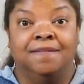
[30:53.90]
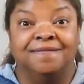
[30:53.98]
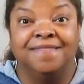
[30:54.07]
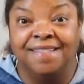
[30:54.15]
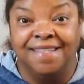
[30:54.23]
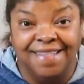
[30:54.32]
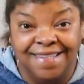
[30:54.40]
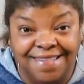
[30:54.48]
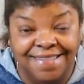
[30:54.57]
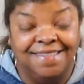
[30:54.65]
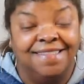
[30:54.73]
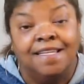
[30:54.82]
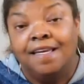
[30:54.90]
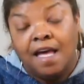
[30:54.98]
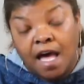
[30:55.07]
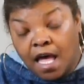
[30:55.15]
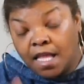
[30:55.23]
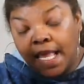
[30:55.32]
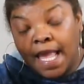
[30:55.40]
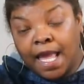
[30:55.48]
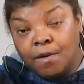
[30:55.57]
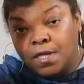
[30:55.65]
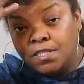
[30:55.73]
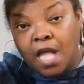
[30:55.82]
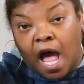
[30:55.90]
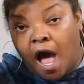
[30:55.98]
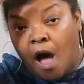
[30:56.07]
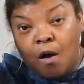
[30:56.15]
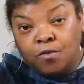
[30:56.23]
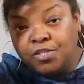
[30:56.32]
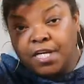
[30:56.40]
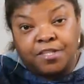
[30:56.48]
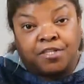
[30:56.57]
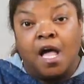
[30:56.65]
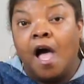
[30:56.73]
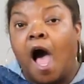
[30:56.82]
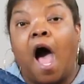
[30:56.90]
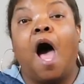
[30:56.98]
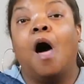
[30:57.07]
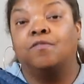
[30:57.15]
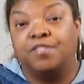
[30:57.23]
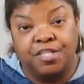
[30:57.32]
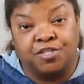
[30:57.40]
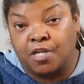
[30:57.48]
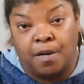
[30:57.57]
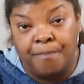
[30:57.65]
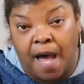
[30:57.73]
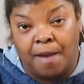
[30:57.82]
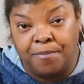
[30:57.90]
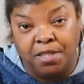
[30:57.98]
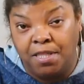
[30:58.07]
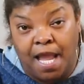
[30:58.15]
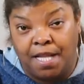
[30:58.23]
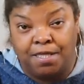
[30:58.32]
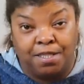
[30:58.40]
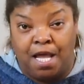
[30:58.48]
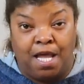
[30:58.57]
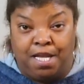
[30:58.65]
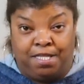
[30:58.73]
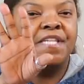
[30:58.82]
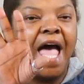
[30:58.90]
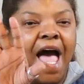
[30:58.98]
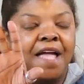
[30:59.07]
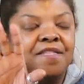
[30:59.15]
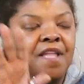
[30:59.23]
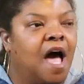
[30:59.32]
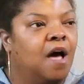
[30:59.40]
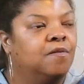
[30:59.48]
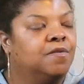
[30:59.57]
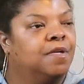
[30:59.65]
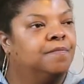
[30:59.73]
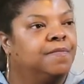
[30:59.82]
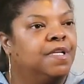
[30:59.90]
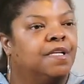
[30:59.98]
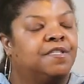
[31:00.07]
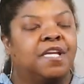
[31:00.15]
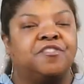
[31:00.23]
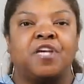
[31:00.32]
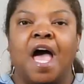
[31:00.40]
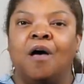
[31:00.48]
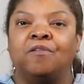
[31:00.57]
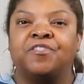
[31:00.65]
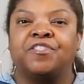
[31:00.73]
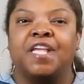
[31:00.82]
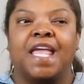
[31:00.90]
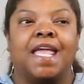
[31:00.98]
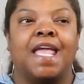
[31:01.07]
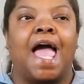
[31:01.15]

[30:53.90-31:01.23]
honey, he was all discombobulated, honey. Side note, did y'all see